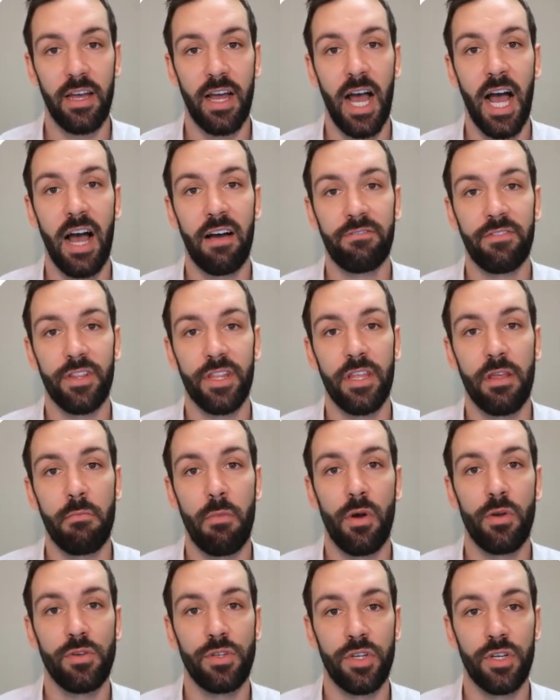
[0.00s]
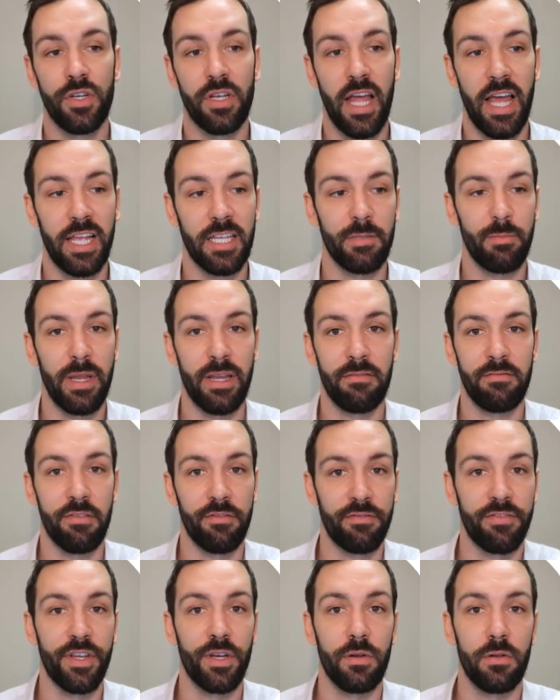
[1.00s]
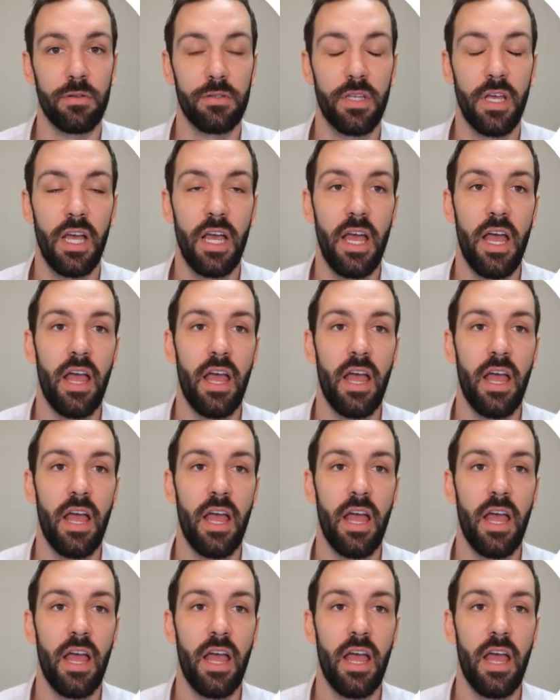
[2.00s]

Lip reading: after the emotion has been fulfilled.